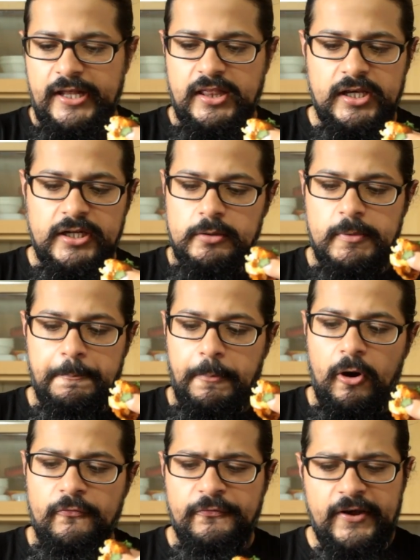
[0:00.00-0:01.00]
I think it'll be
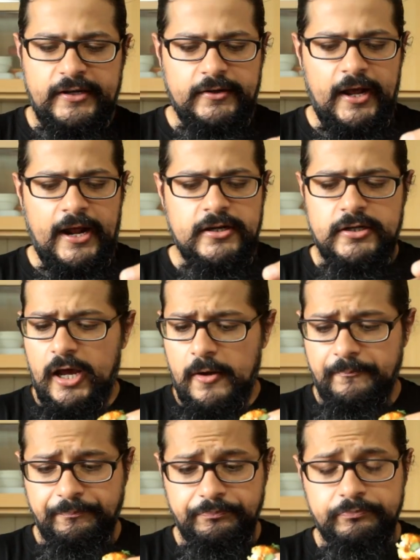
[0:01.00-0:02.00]
perfect. And
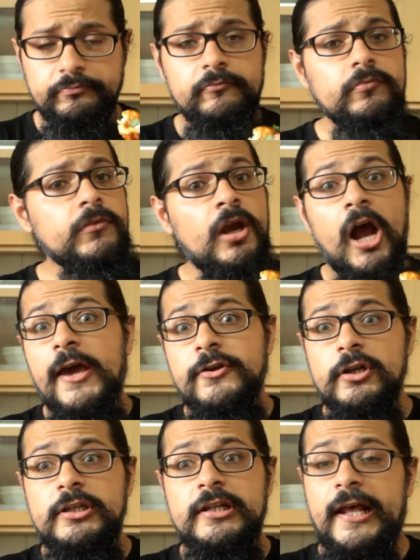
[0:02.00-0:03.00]
yeah, I
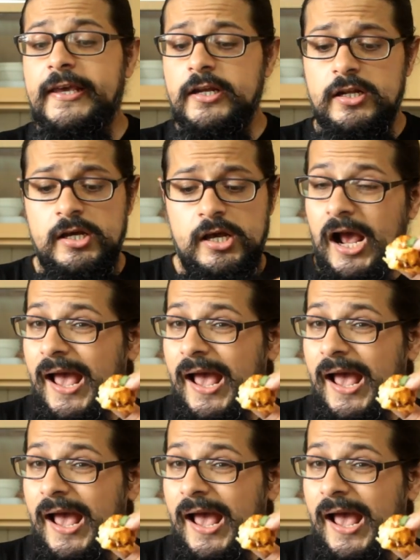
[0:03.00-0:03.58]
really like it.